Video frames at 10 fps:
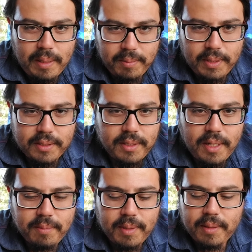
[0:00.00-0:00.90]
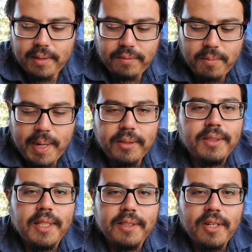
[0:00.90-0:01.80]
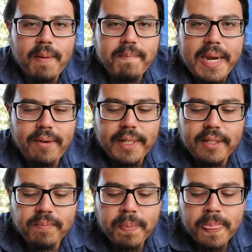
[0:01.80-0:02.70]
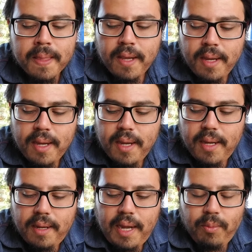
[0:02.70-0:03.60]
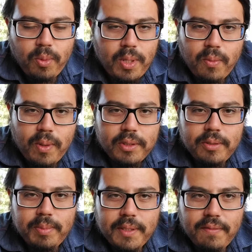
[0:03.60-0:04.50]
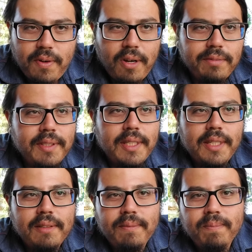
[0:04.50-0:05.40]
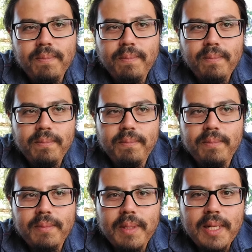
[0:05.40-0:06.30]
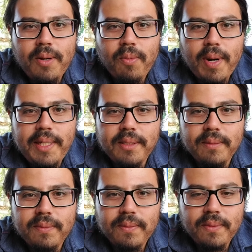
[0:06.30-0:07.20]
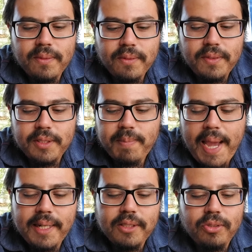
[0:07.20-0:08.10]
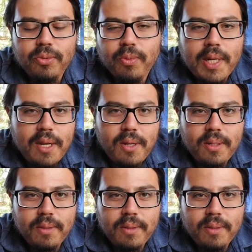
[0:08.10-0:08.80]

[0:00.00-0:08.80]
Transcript: because from my understanding, they're not married. I wouldn't want to be involved in a race of this magnitude without